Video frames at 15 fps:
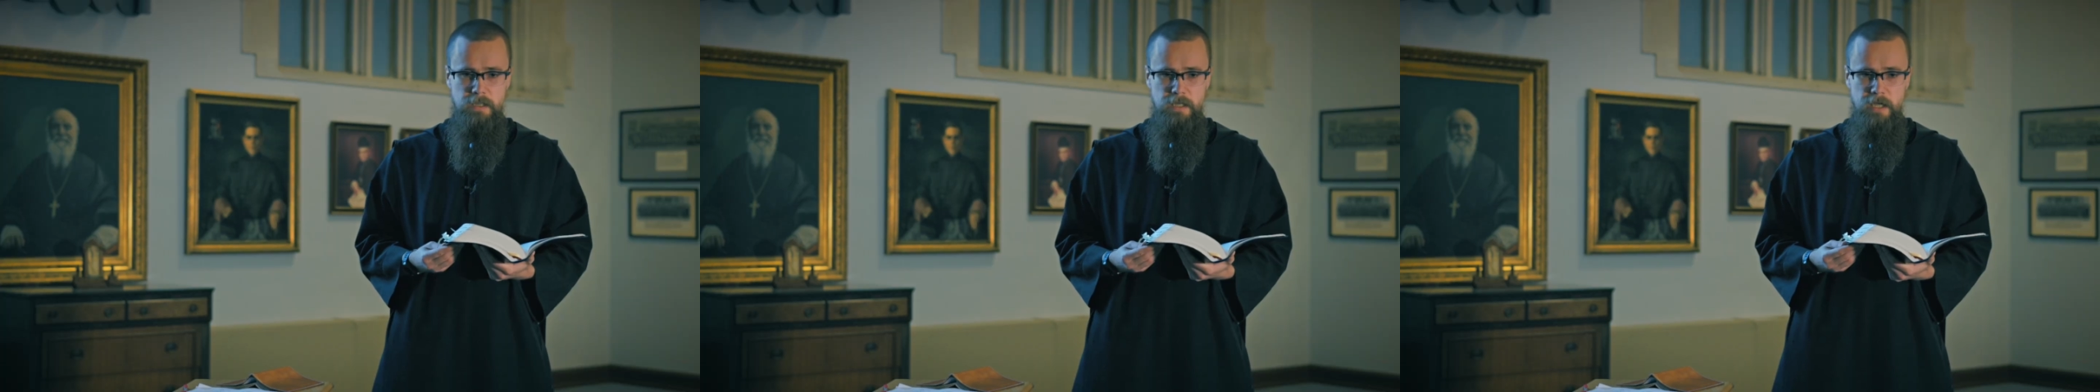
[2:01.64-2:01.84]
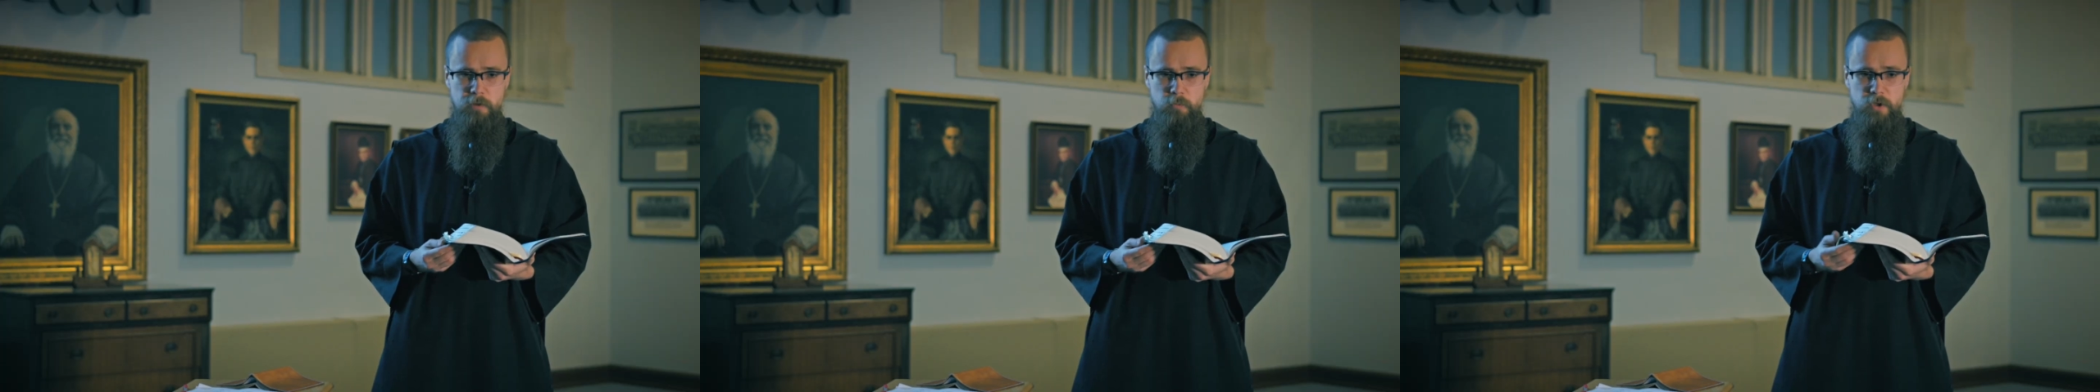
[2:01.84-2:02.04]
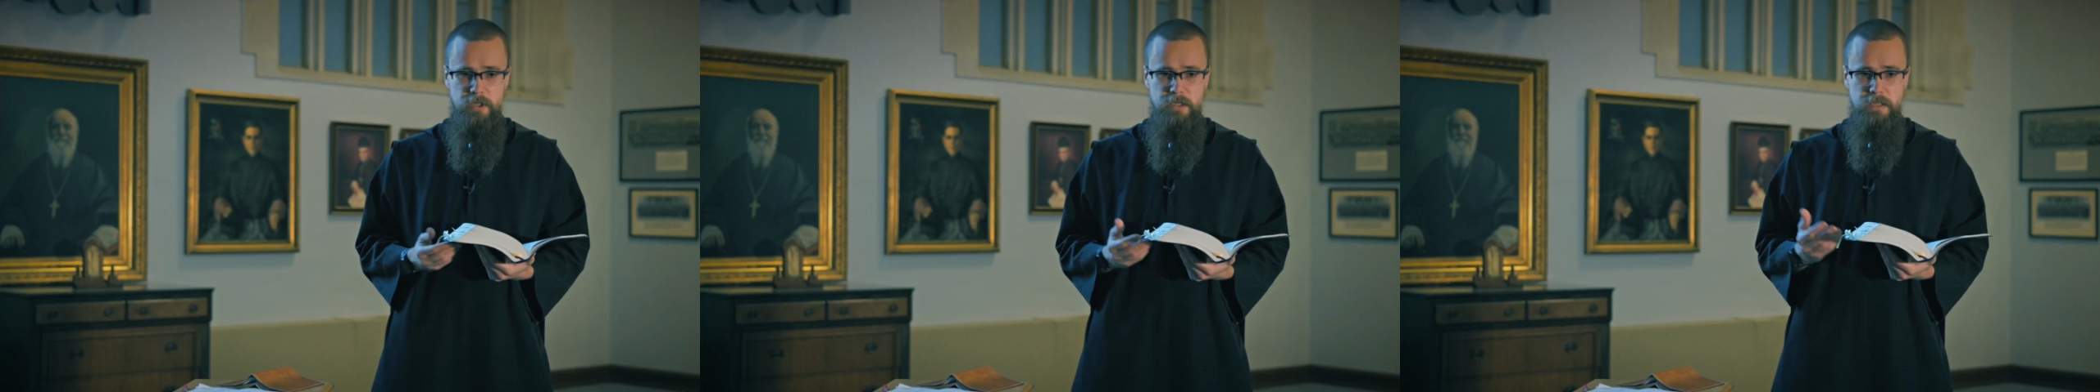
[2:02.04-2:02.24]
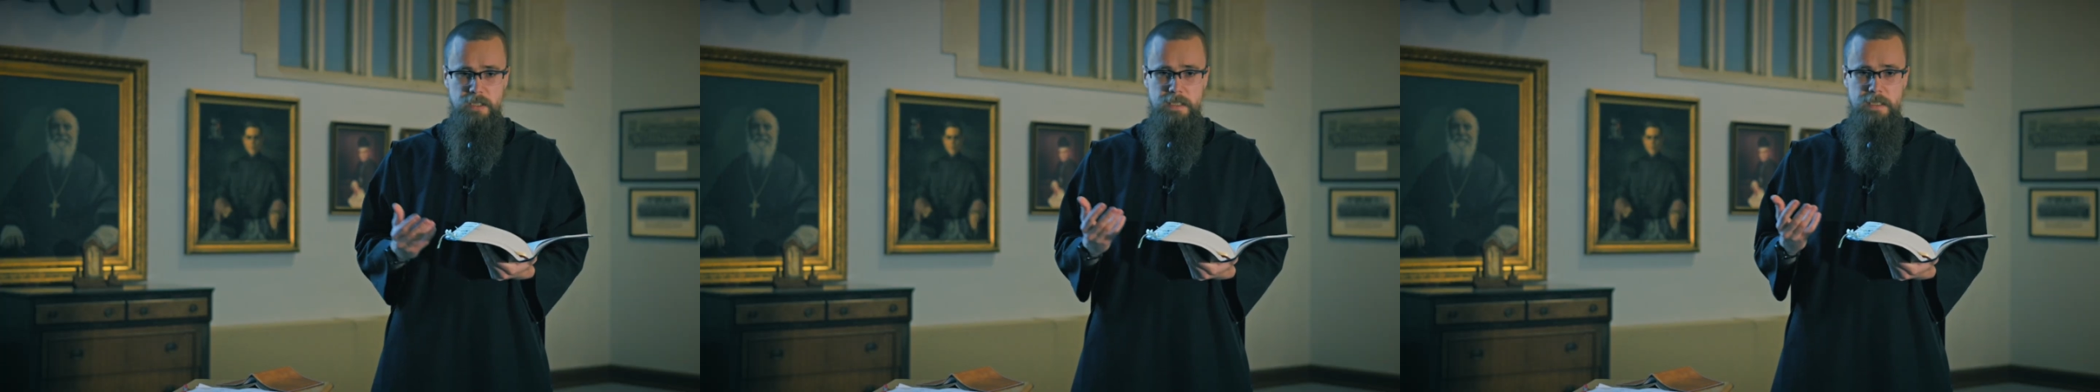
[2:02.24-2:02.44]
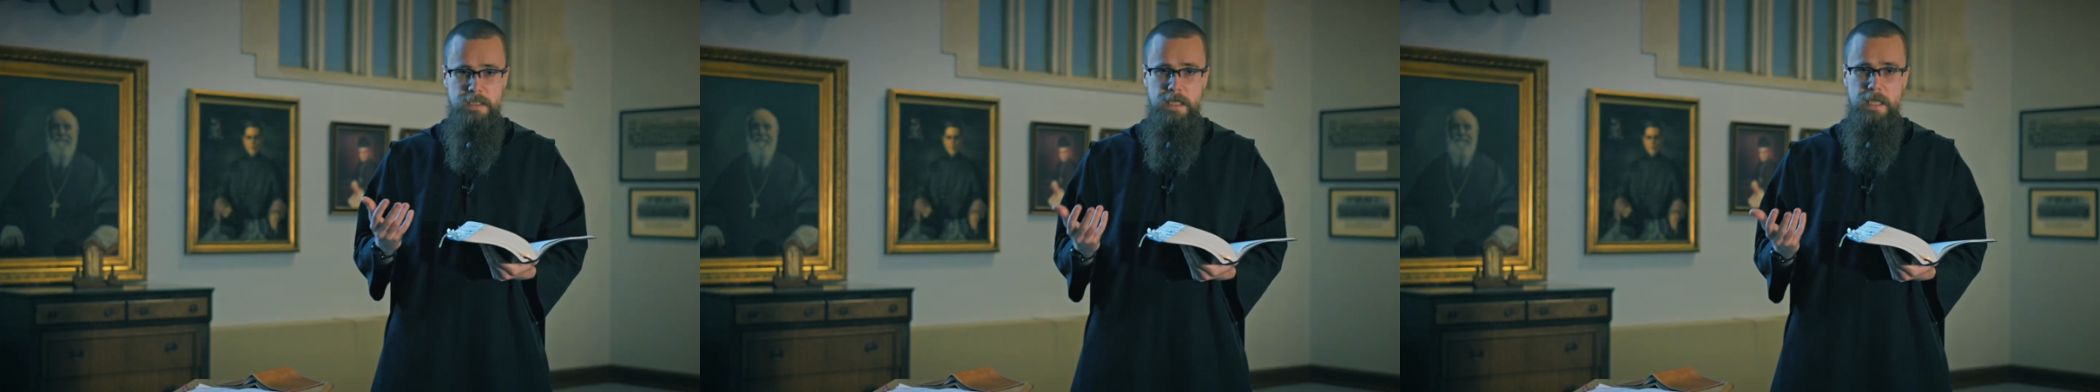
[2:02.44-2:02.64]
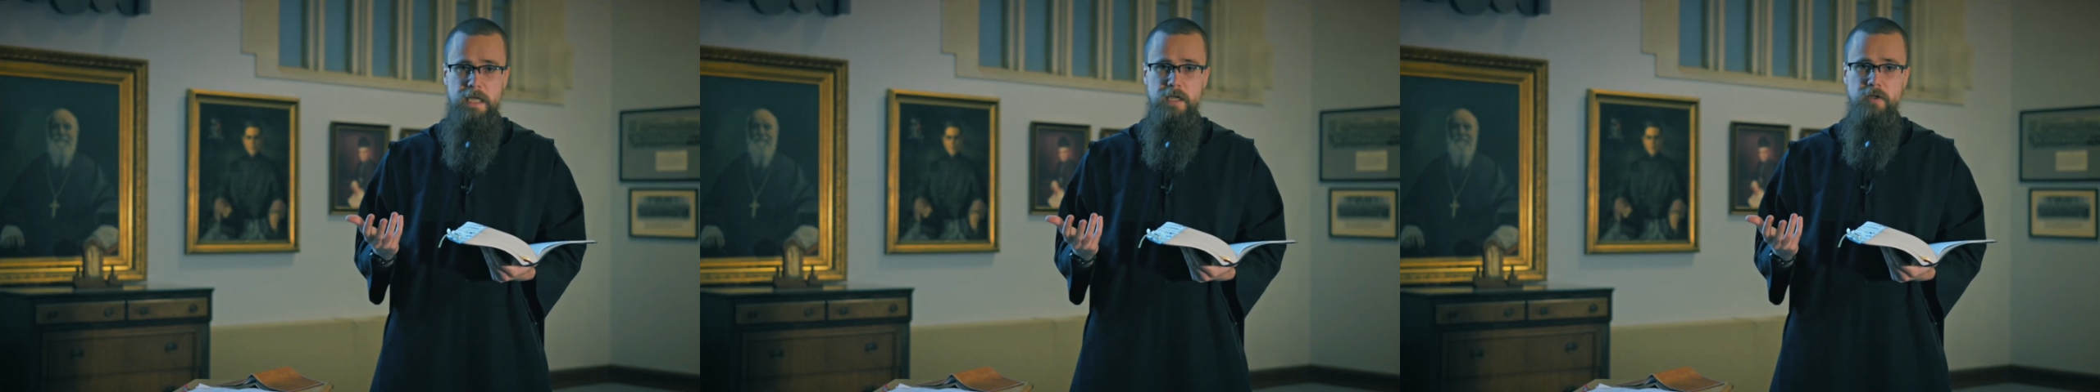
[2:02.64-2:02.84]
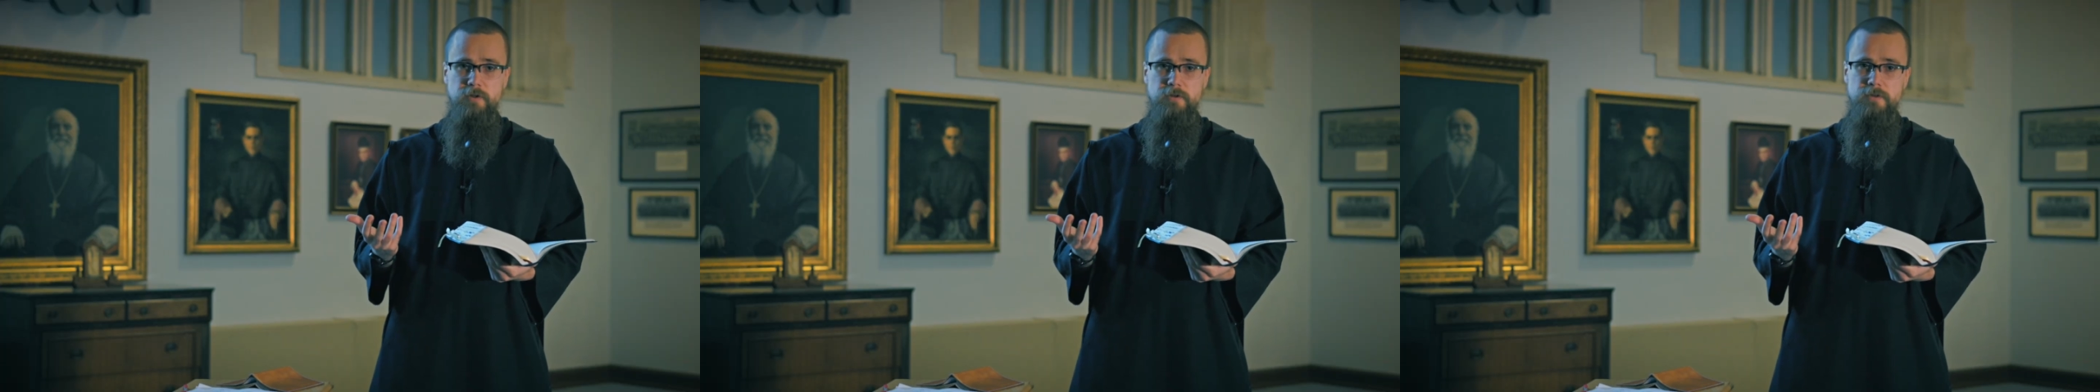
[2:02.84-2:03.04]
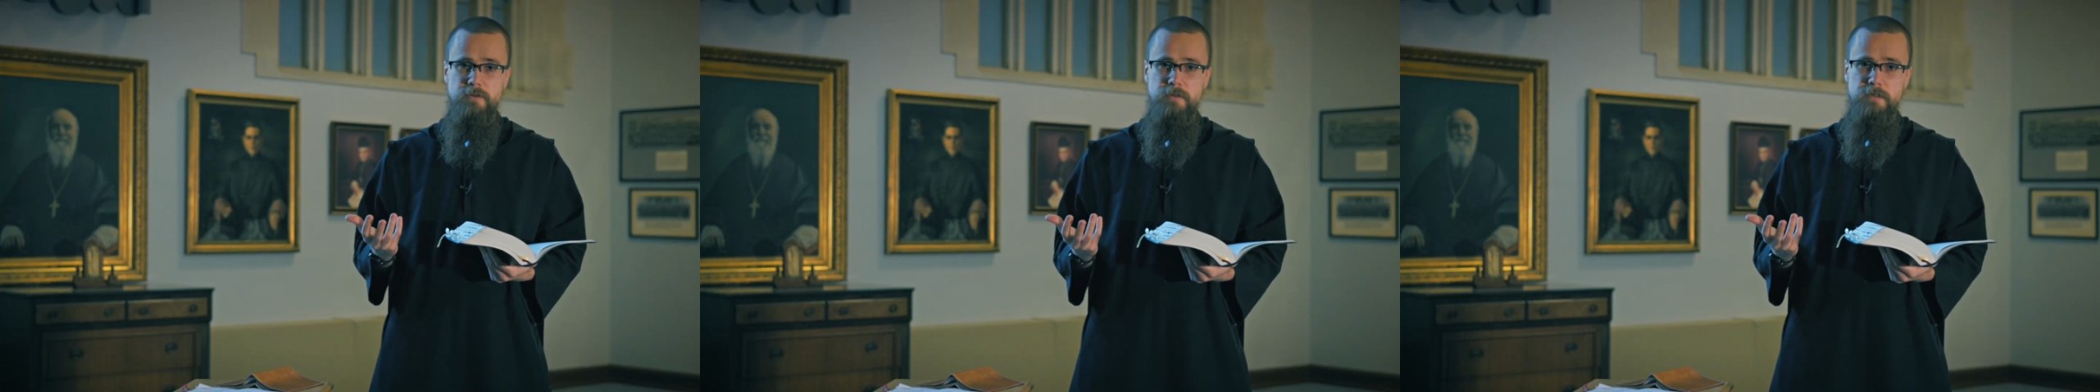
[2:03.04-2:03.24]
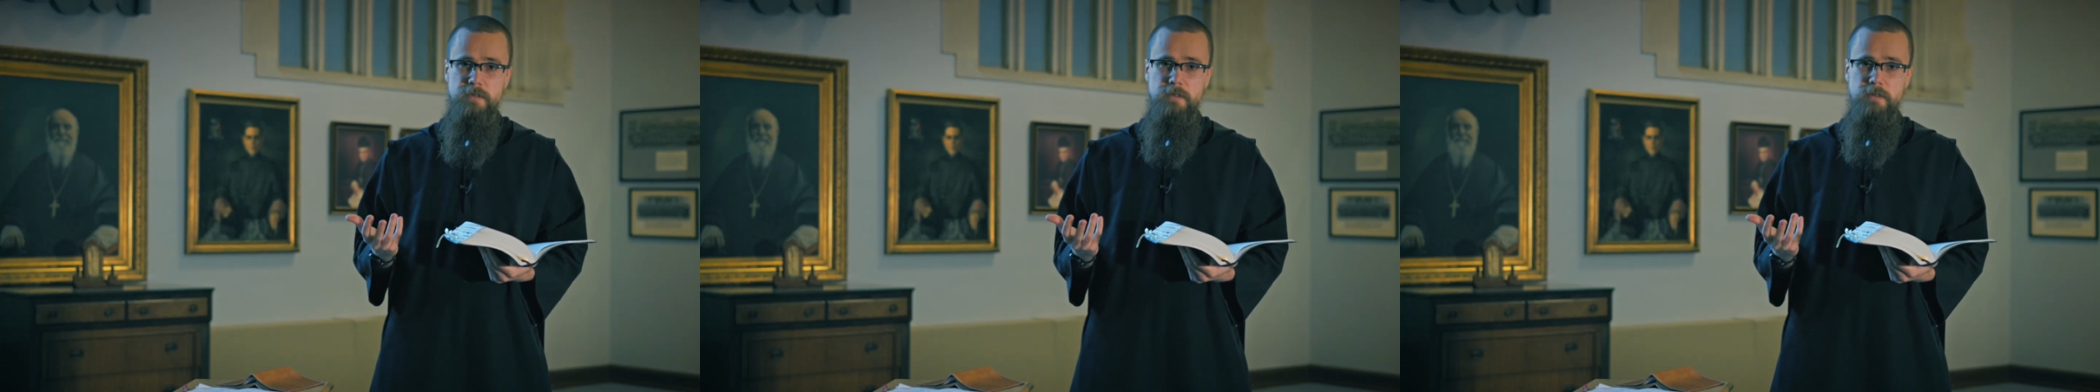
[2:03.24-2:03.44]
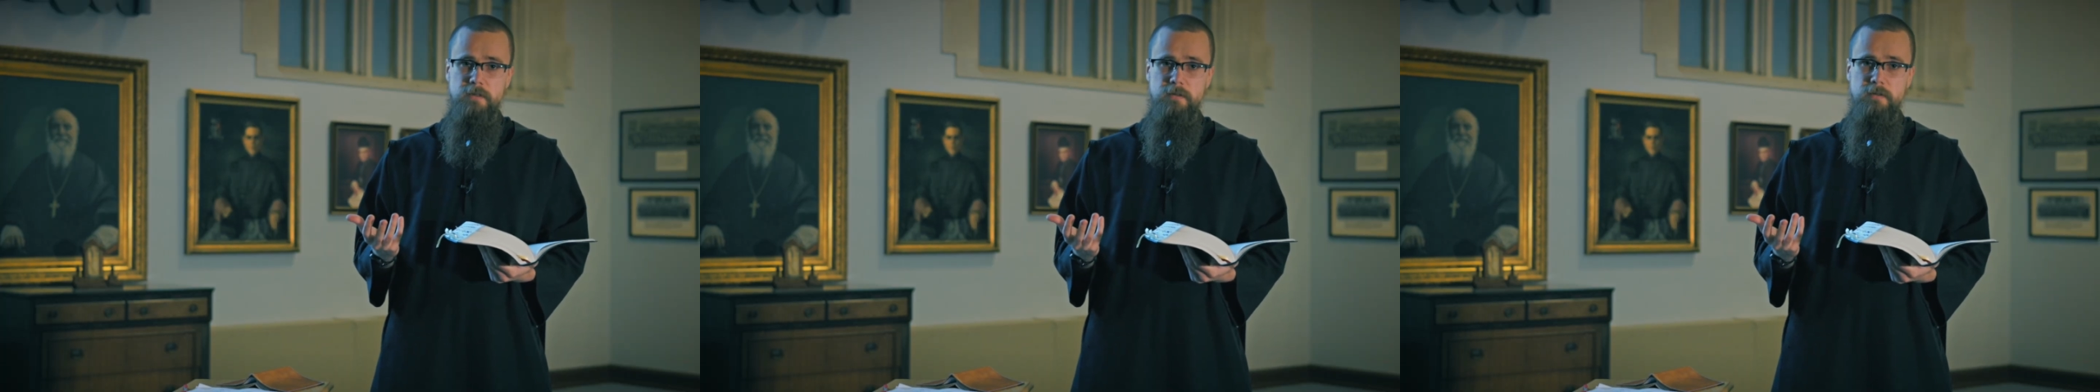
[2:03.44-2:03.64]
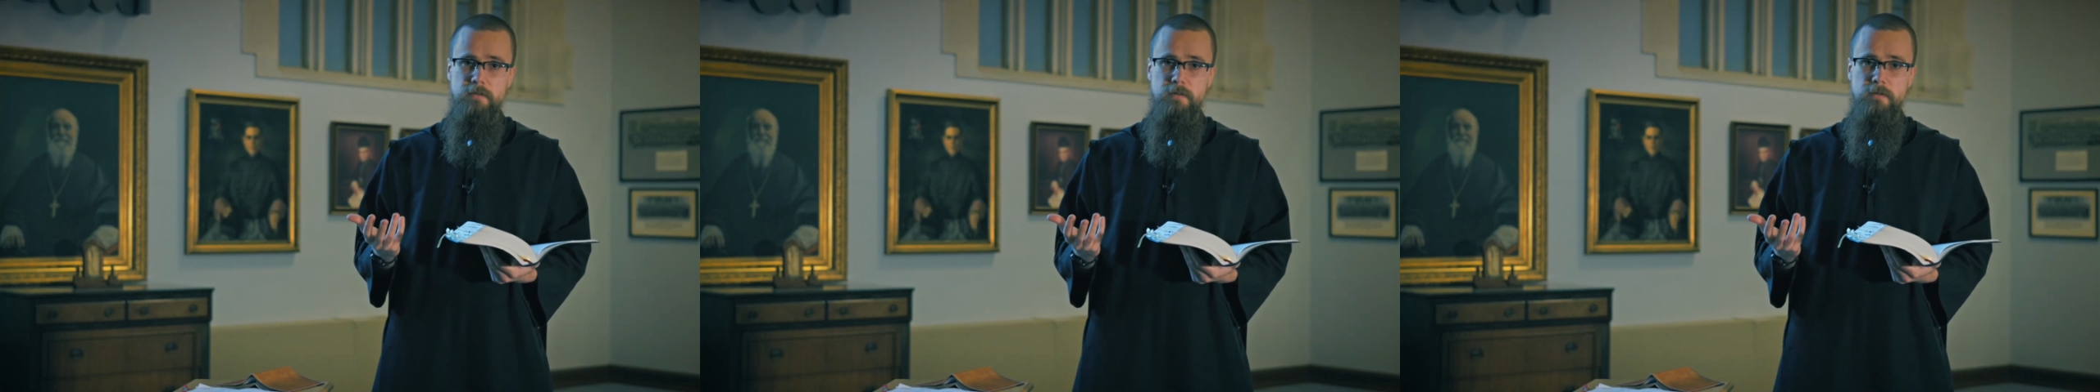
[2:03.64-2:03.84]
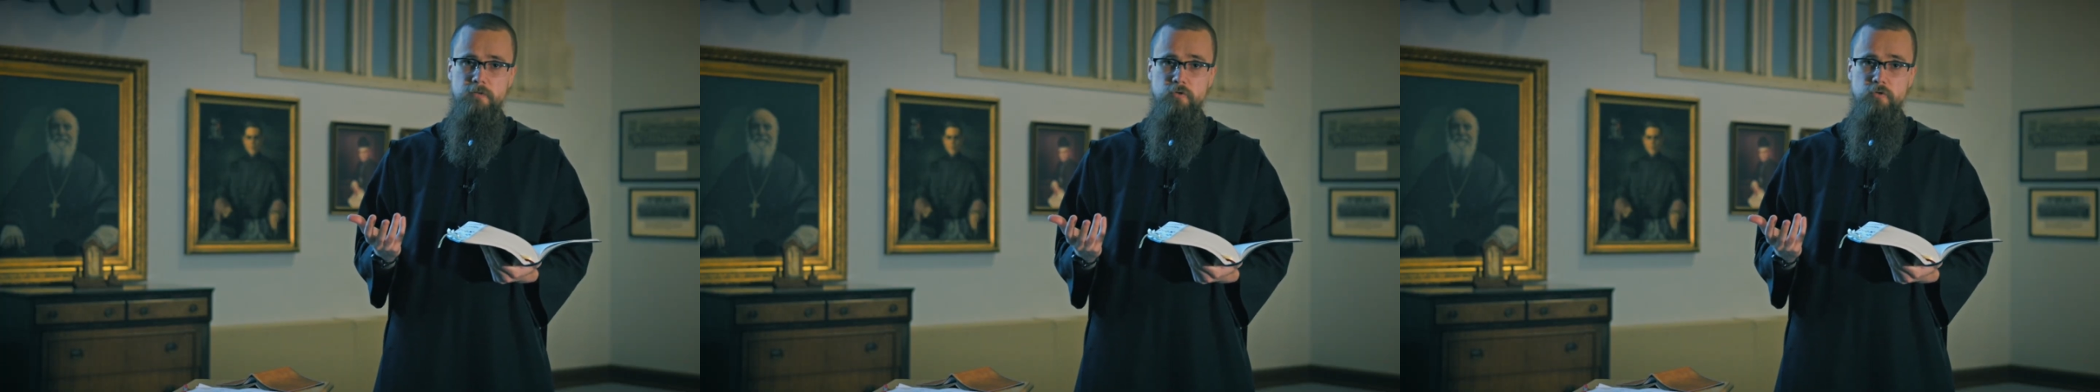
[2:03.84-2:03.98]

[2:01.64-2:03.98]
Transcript: And we can engage the